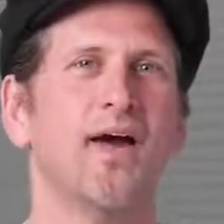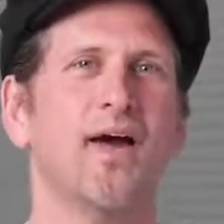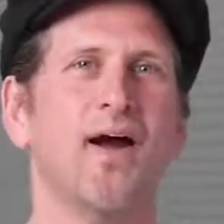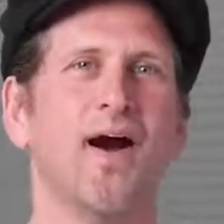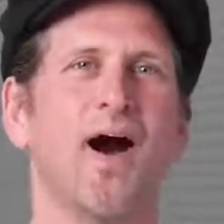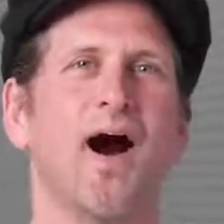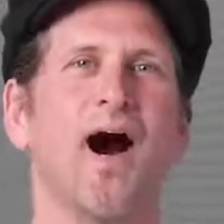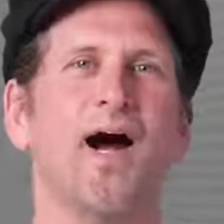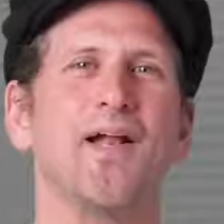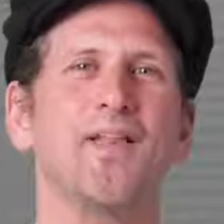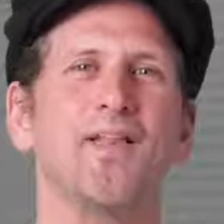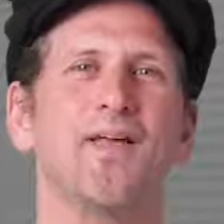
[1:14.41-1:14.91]

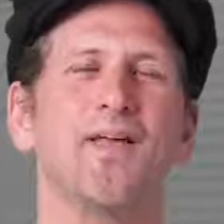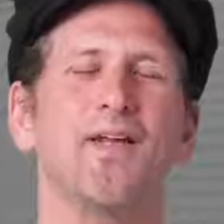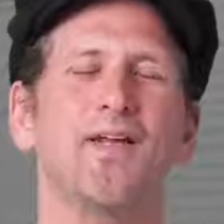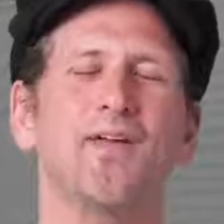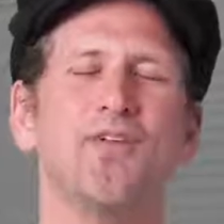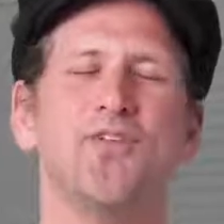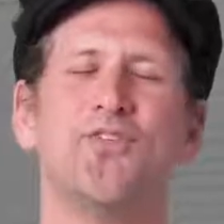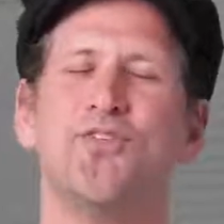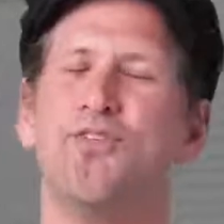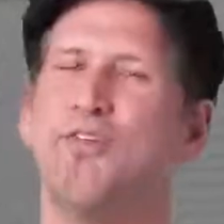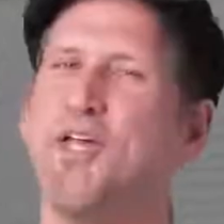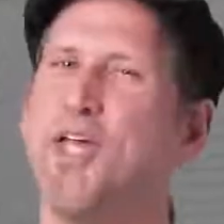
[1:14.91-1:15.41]
Kotlin
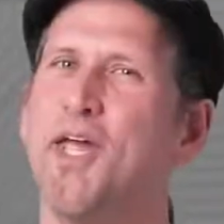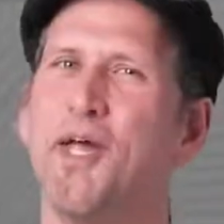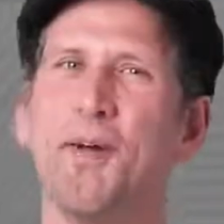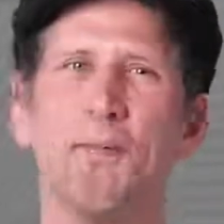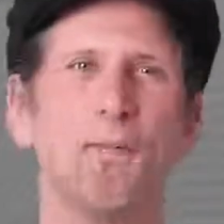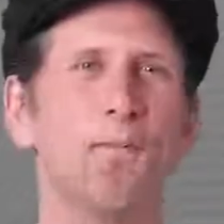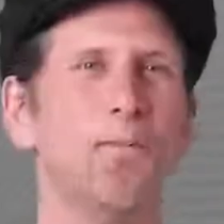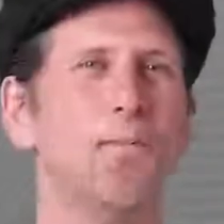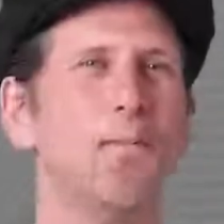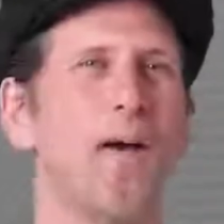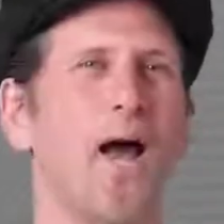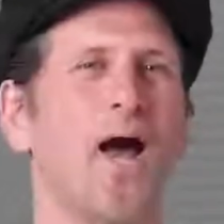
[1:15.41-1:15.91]
is
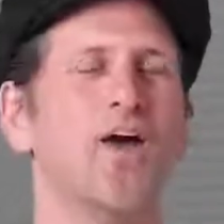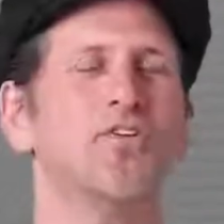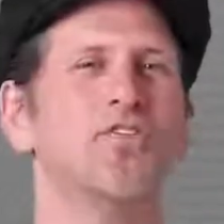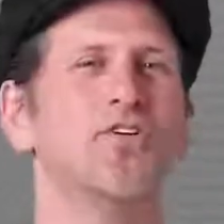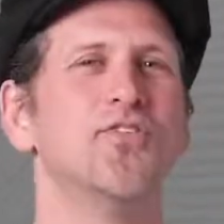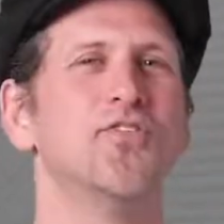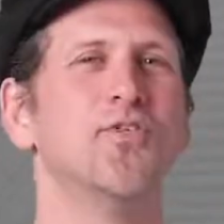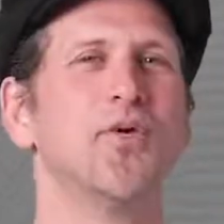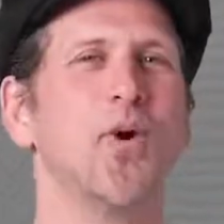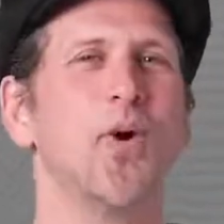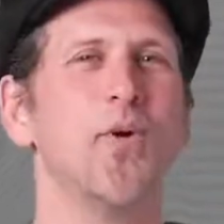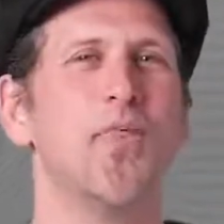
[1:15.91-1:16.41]
seeing
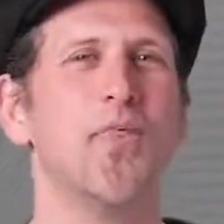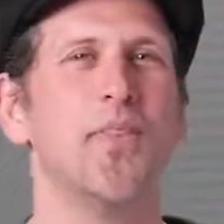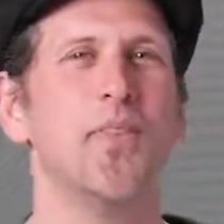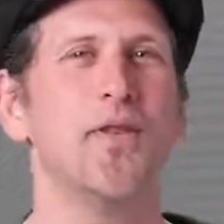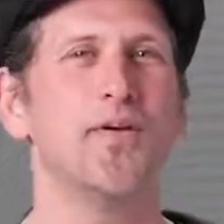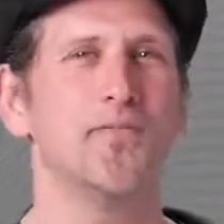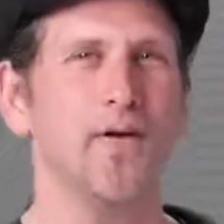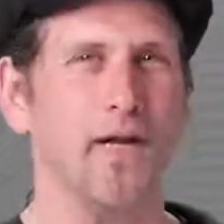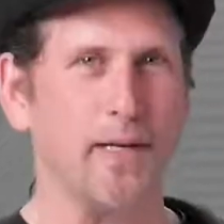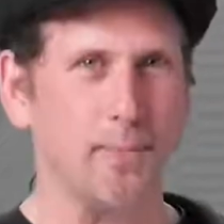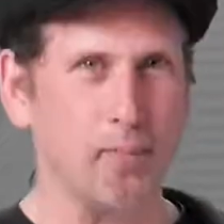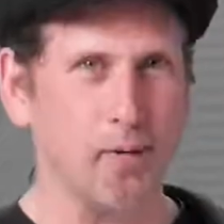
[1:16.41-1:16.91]
massive growth in the
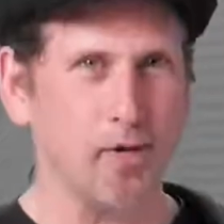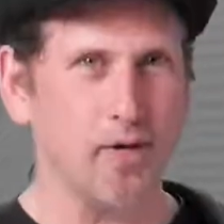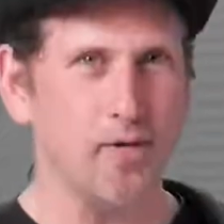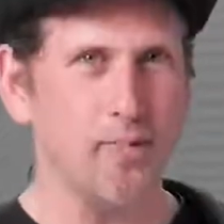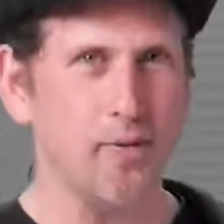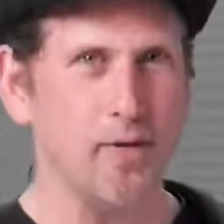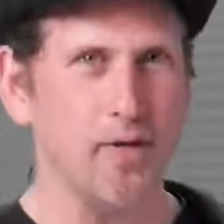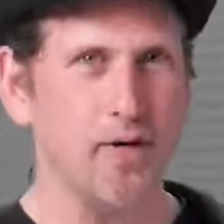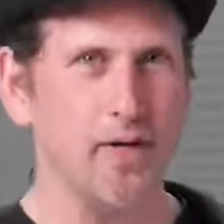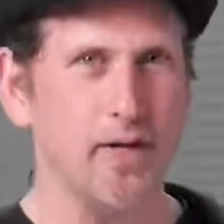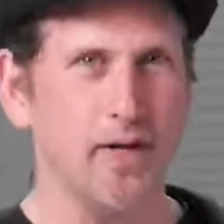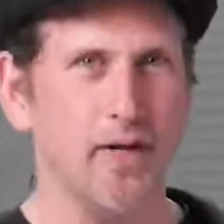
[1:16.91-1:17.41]
developer
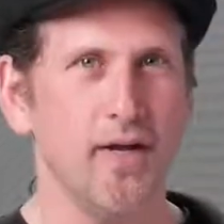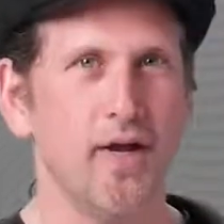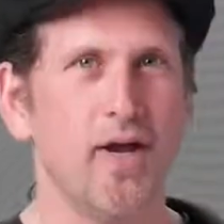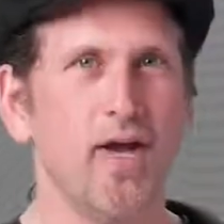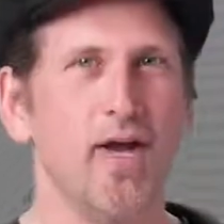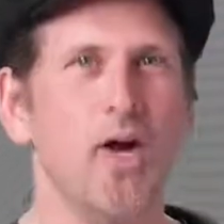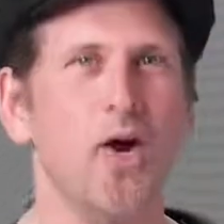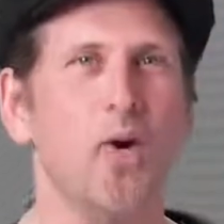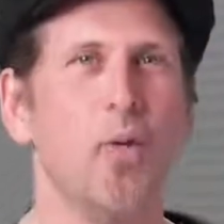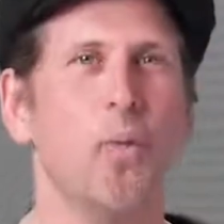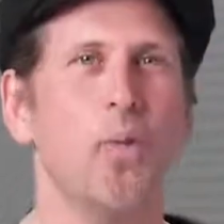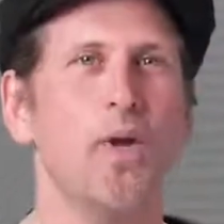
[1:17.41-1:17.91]
community.
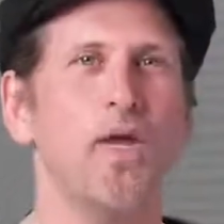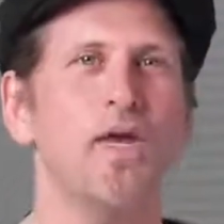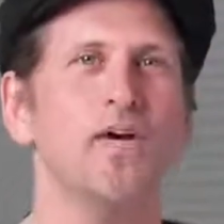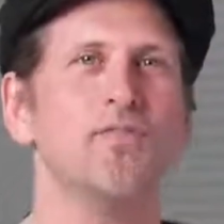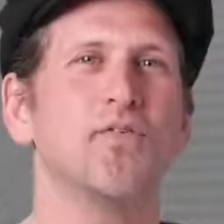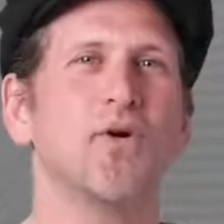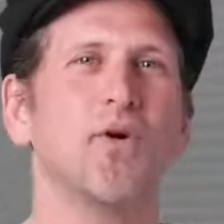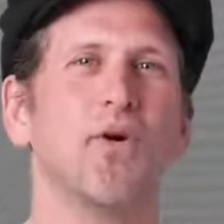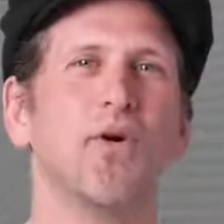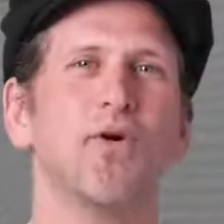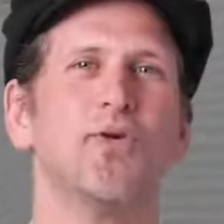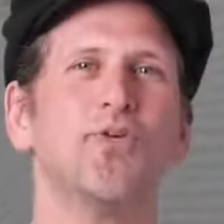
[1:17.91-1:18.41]
We
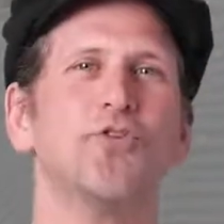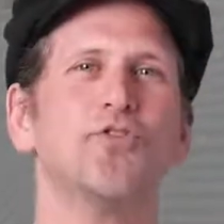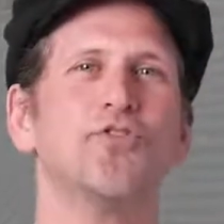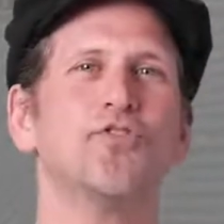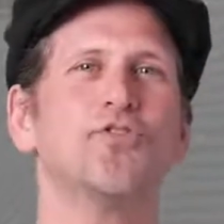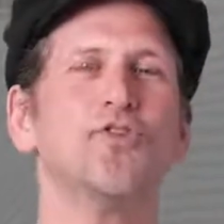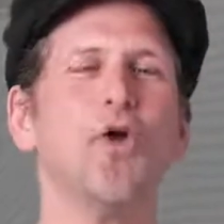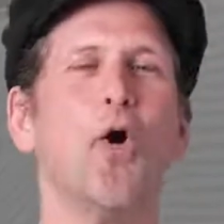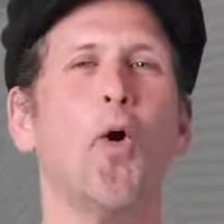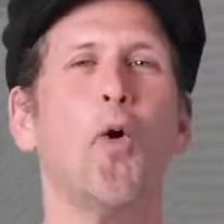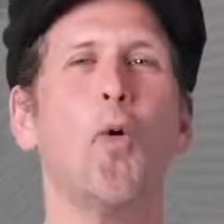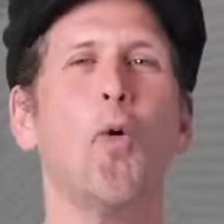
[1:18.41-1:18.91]
have heard
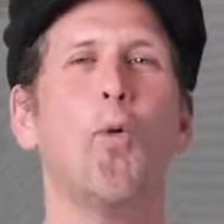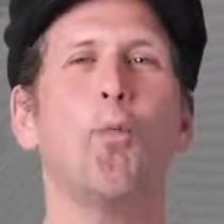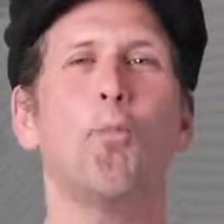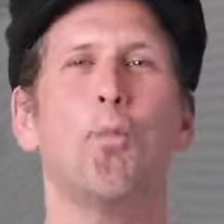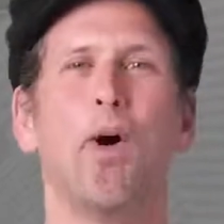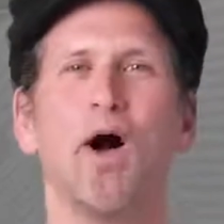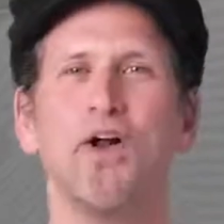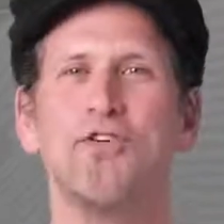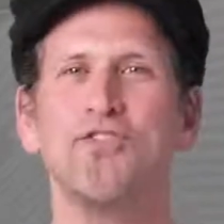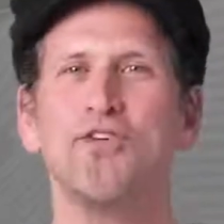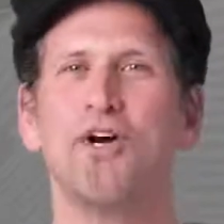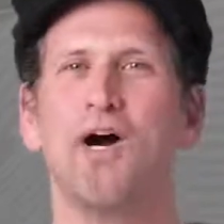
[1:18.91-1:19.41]
so
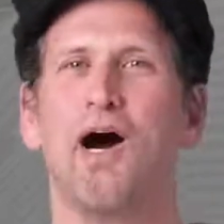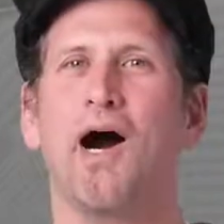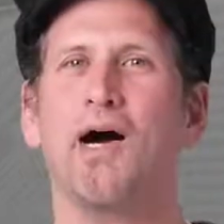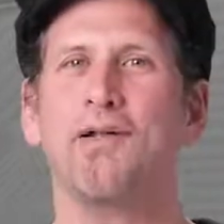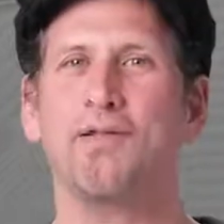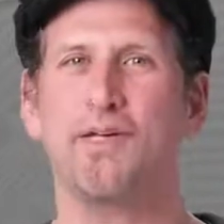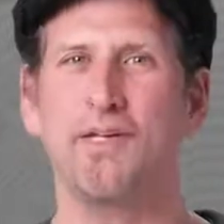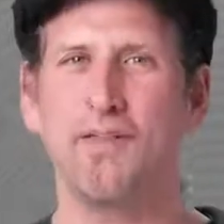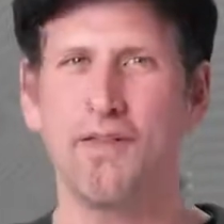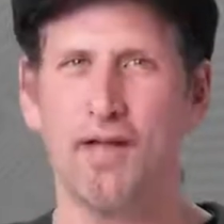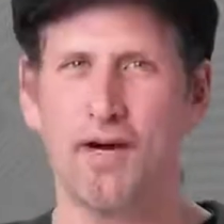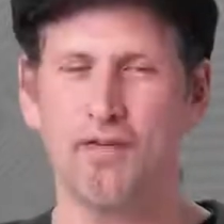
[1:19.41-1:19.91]
much
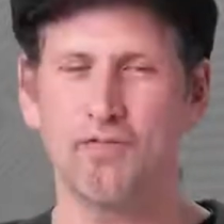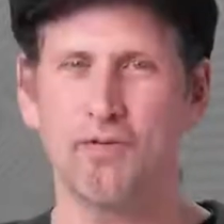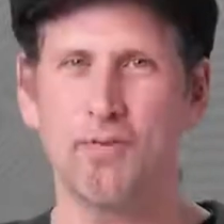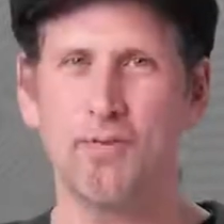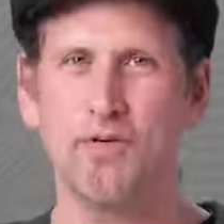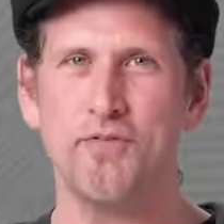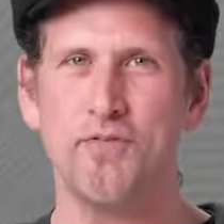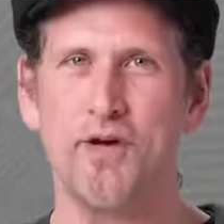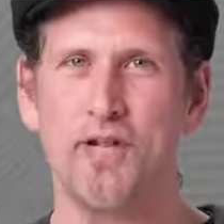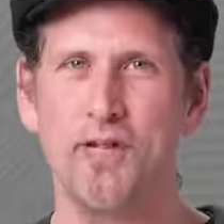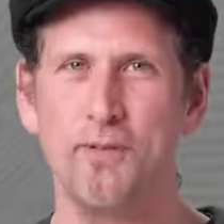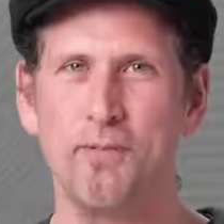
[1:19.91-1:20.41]
Kotlin love from
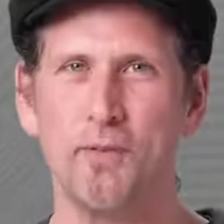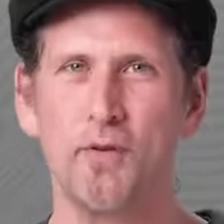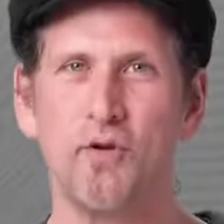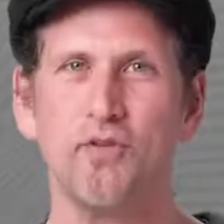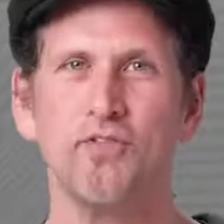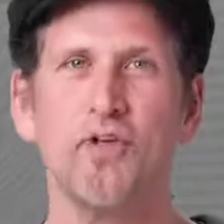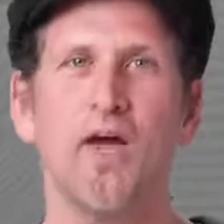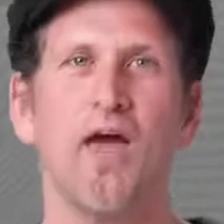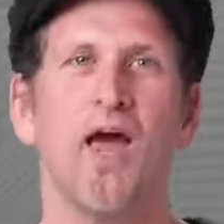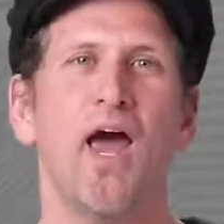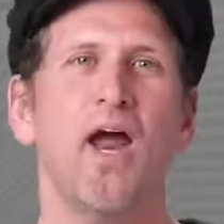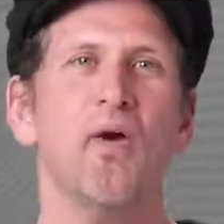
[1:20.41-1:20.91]

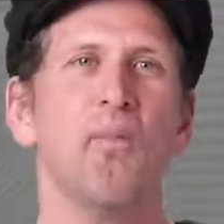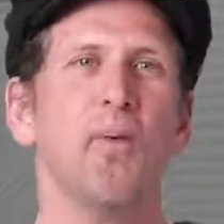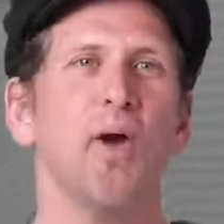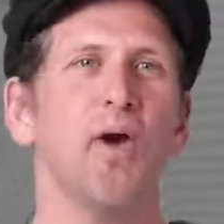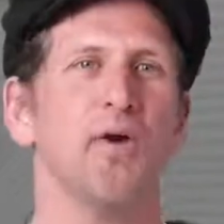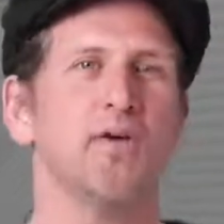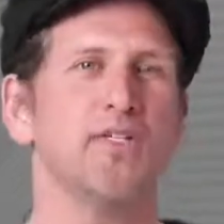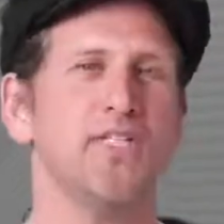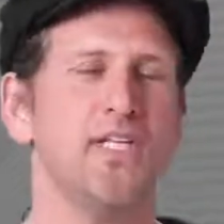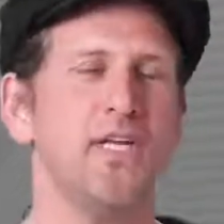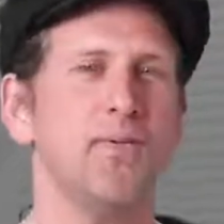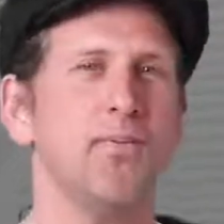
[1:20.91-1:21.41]
developers, and we are
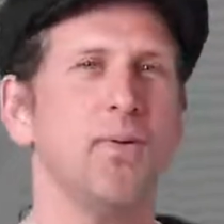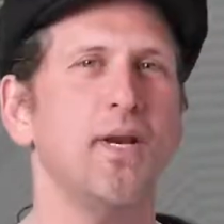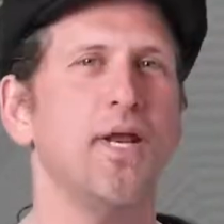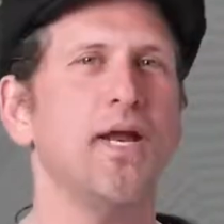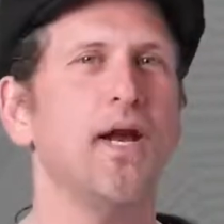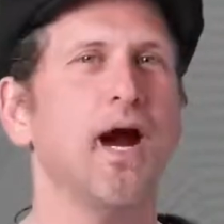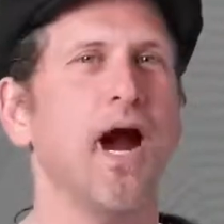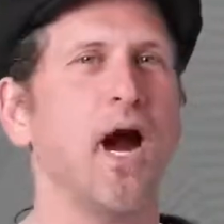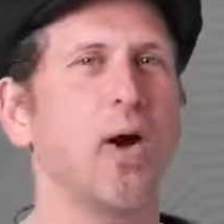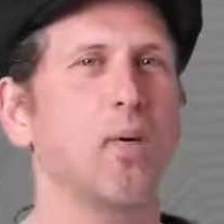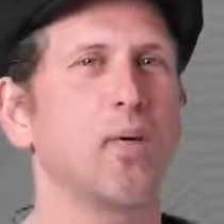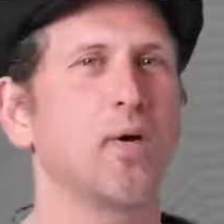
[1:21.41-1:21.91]

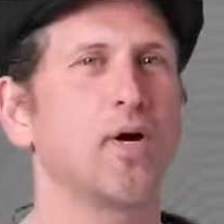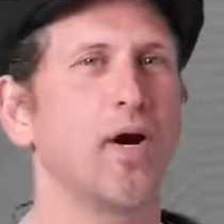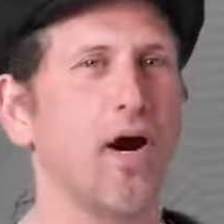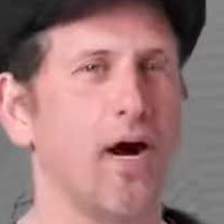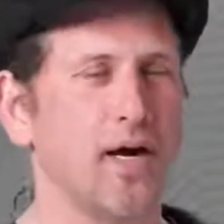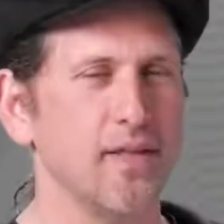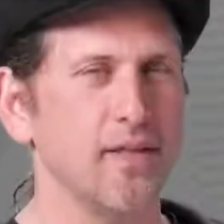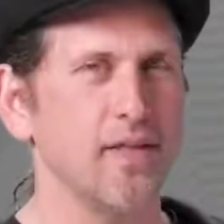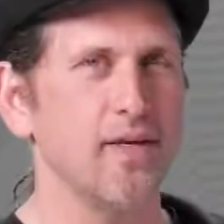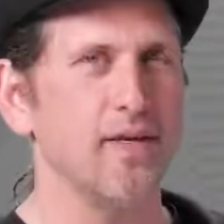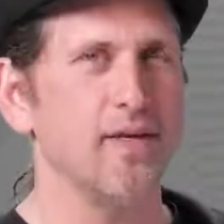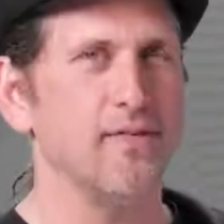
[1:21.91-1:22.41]
deepening our
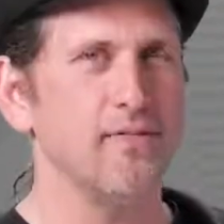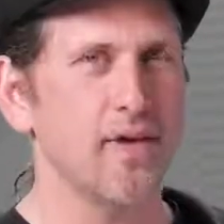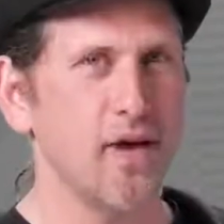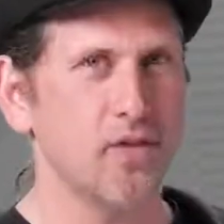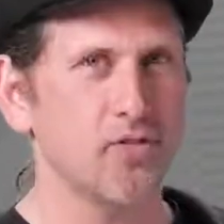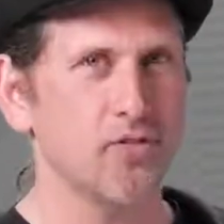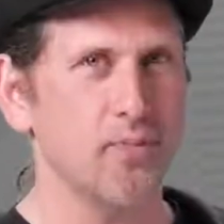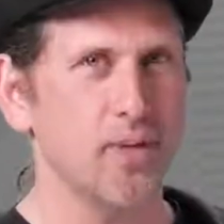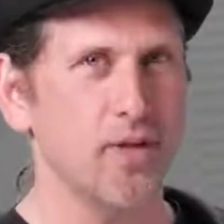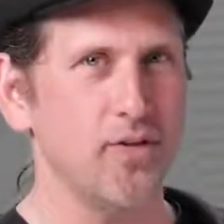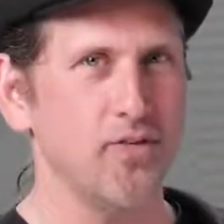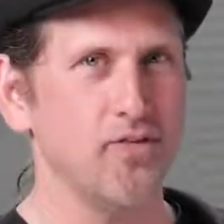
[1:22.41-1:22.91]
Kotlin
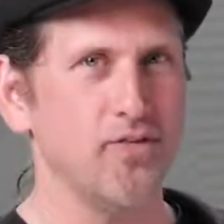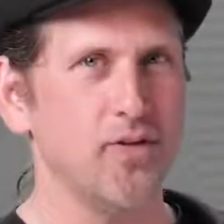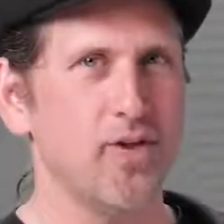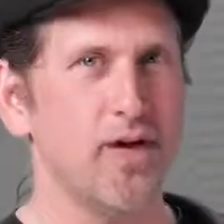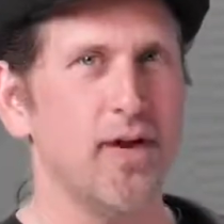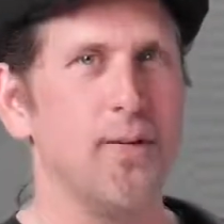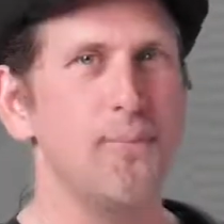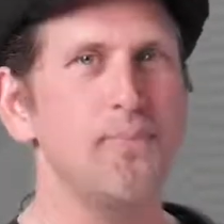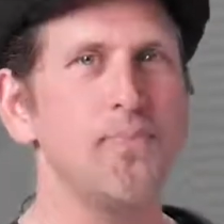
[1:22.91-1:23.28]
investments.